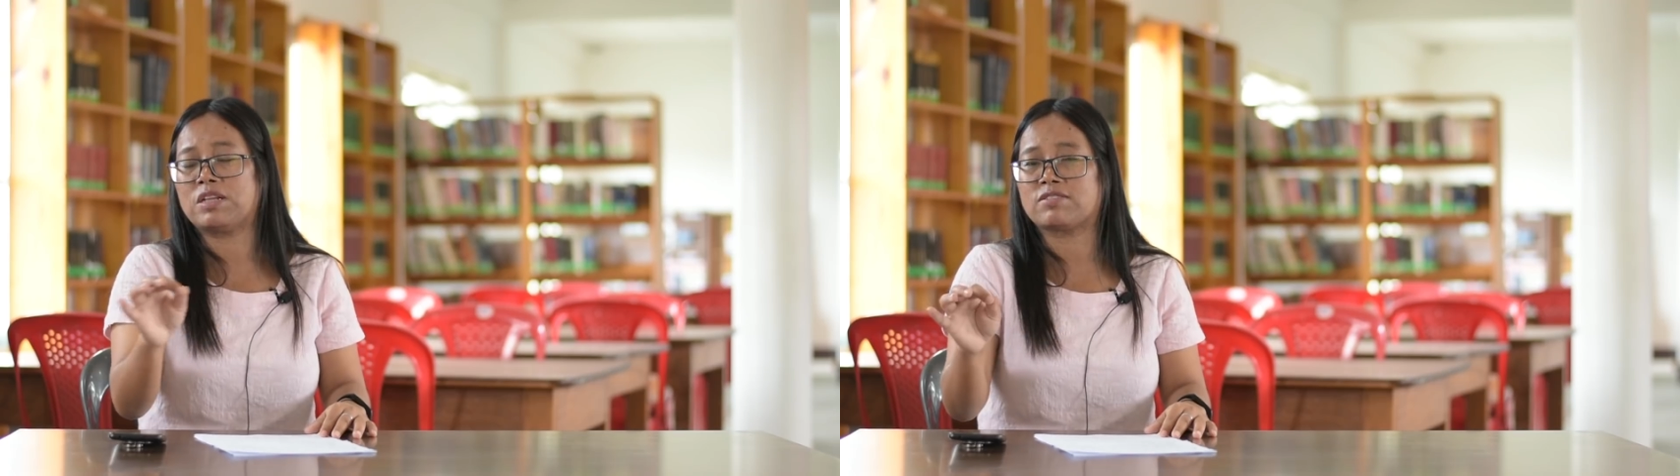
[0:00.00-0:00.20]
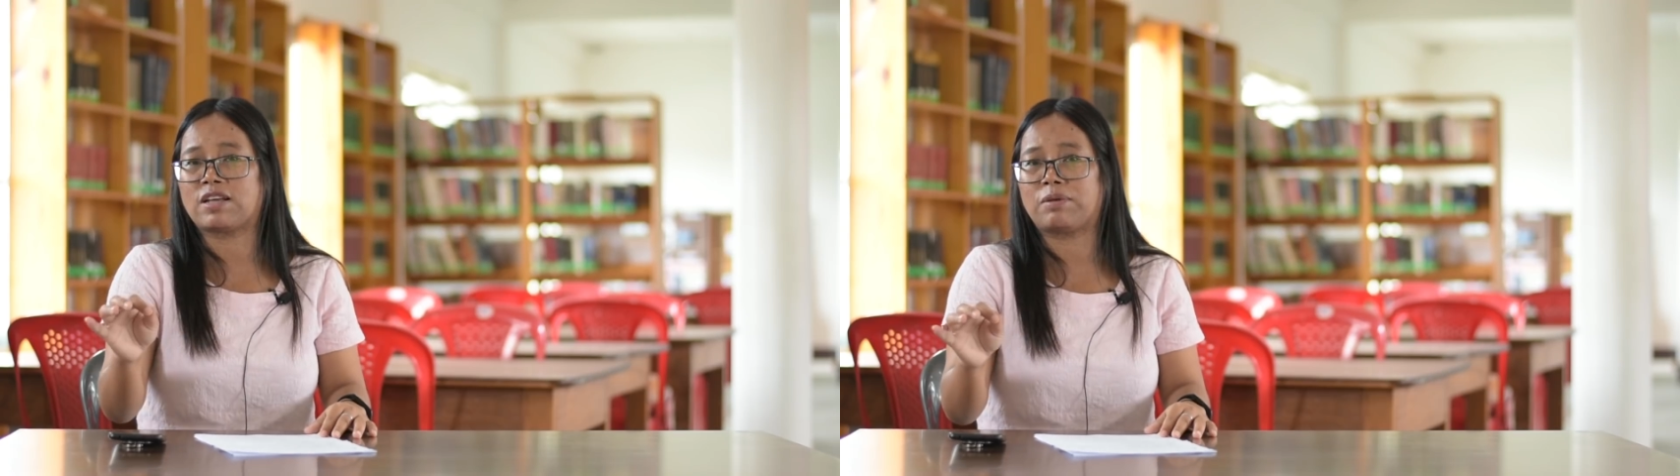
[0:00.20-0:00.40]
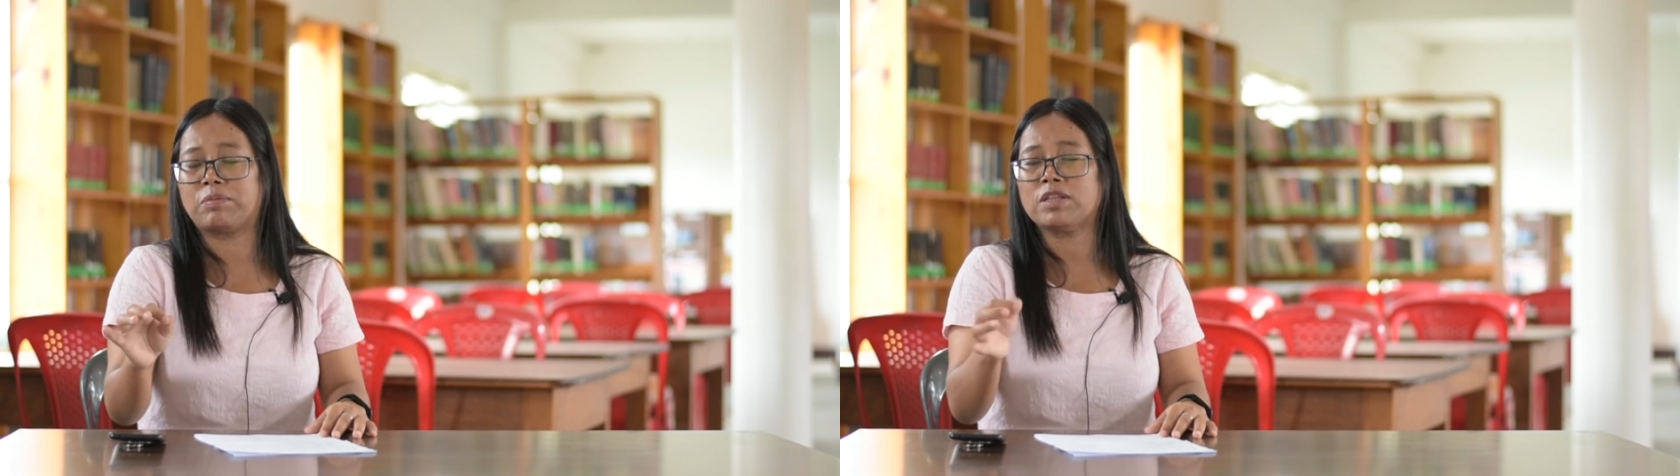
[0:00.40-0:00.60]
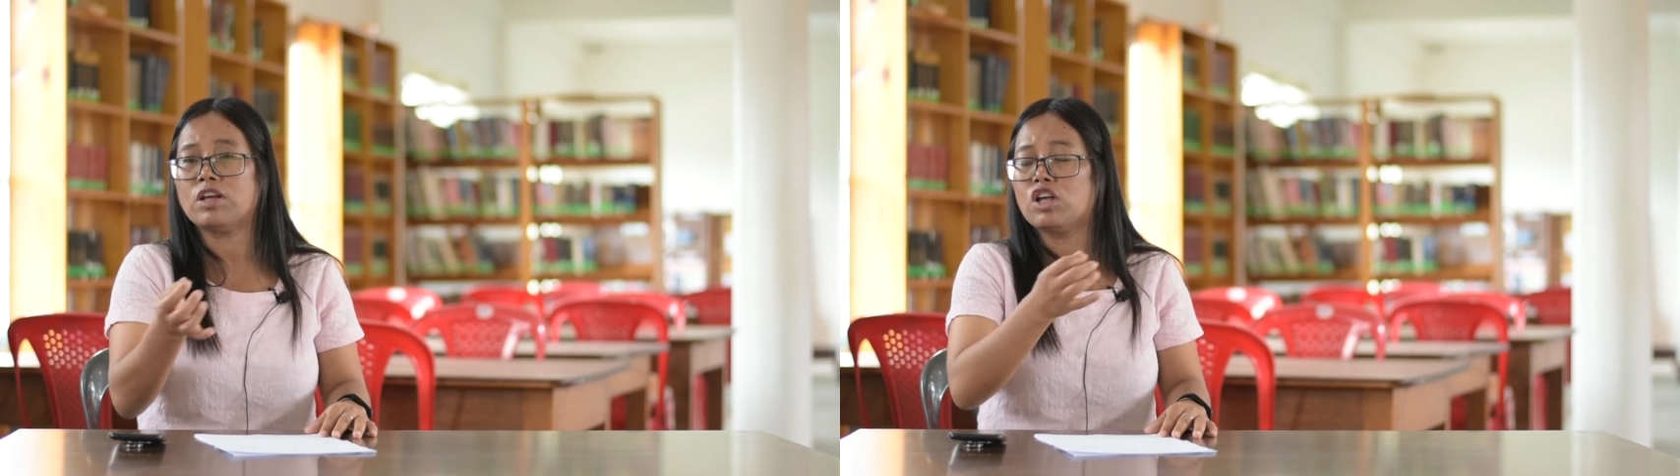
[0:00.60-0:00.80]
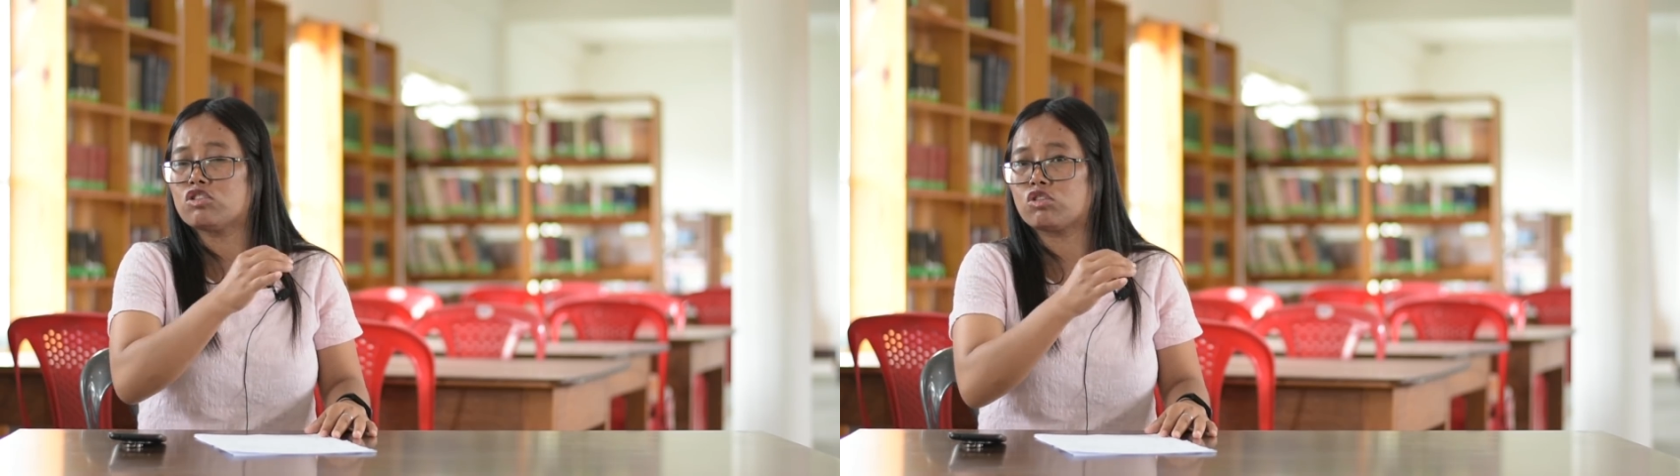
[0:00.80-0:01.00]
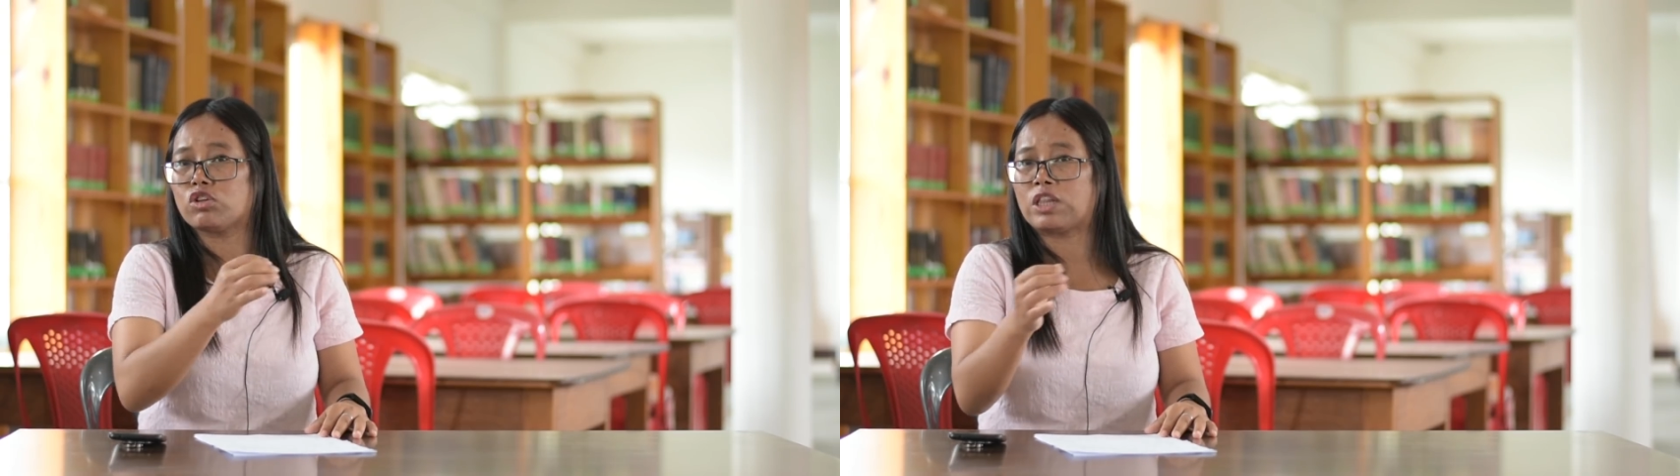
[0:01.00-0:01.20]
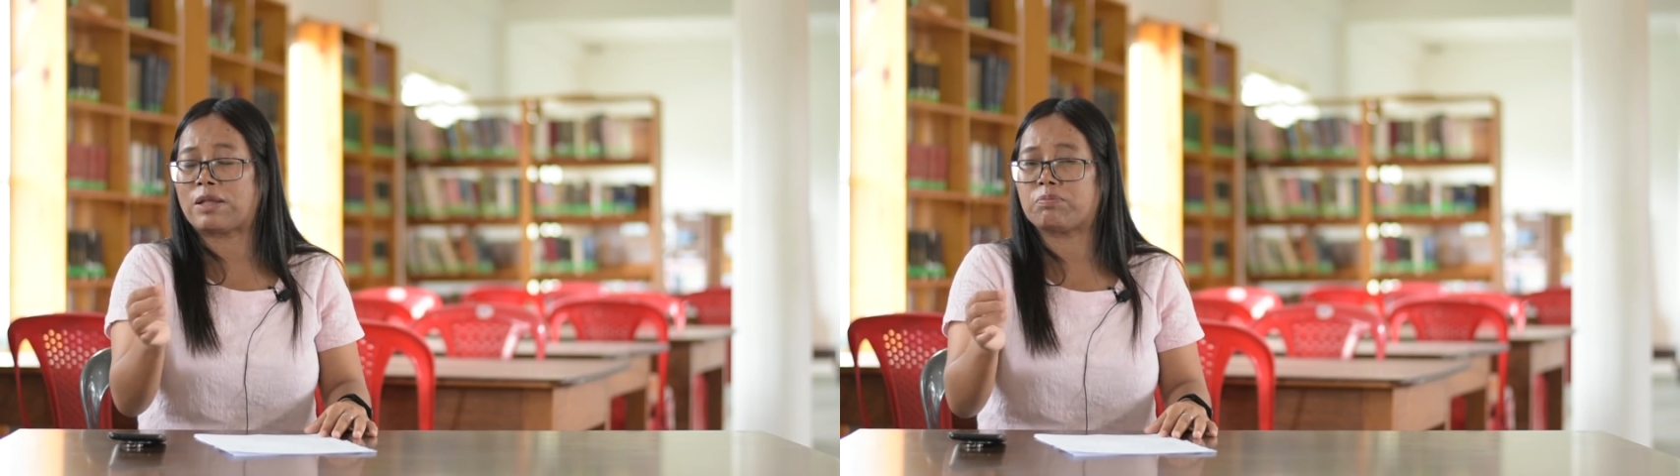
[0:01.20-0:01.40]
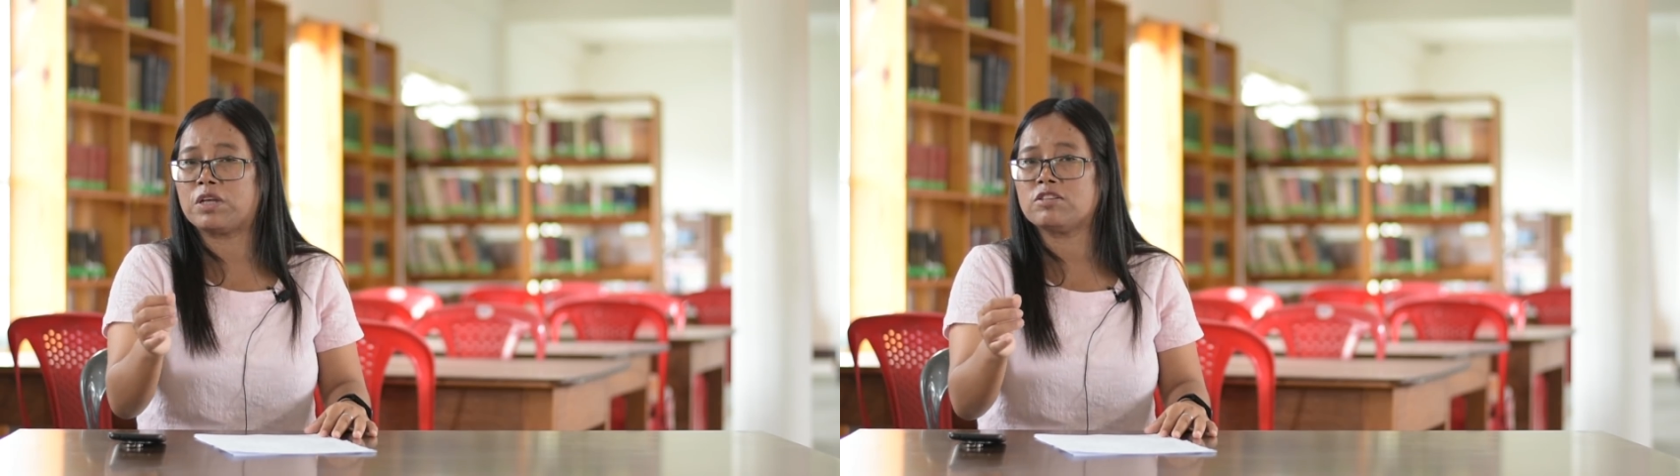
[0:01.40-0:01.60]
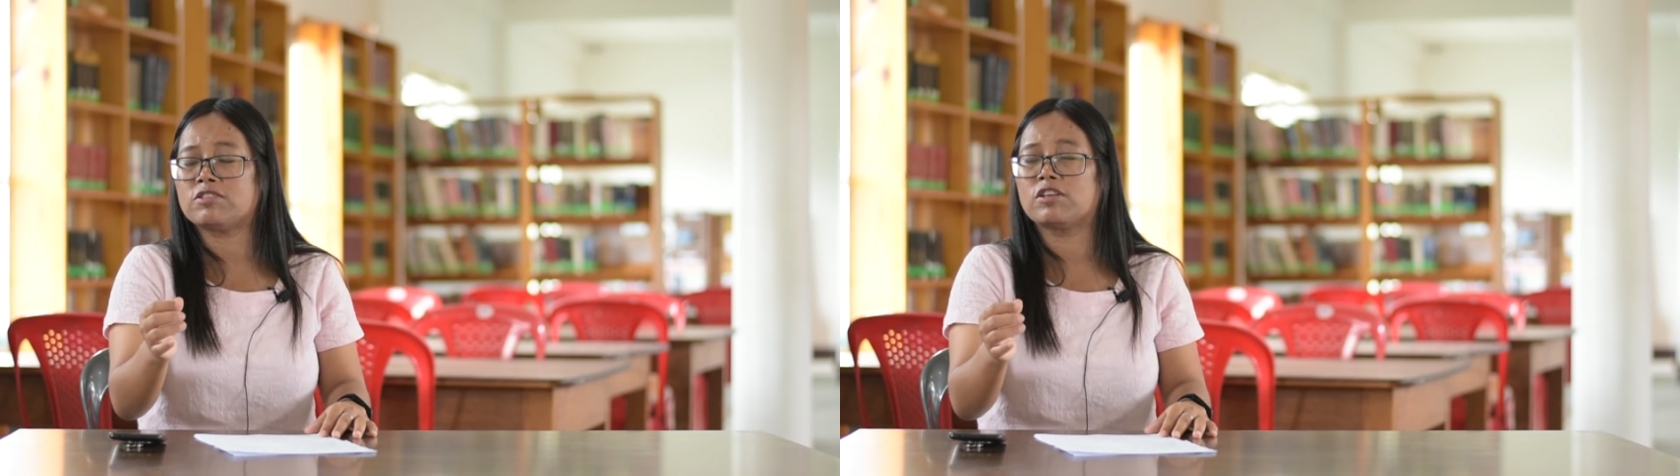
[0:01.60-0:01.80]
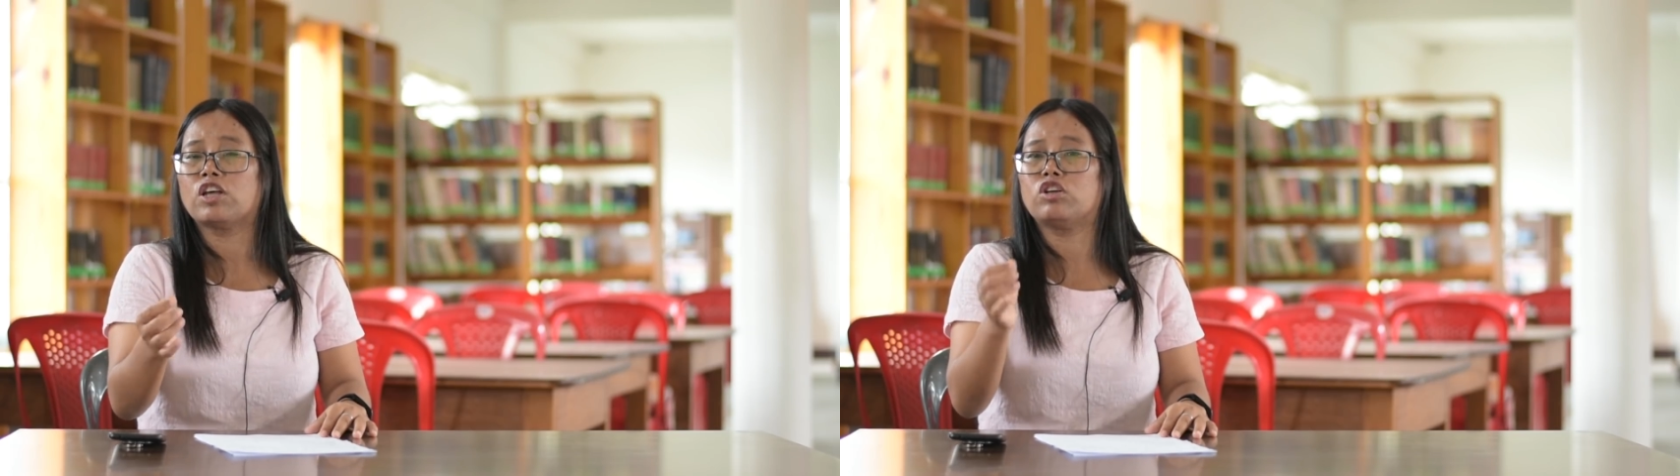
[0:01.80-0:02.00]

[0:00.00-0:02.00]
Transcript: assignment. So that means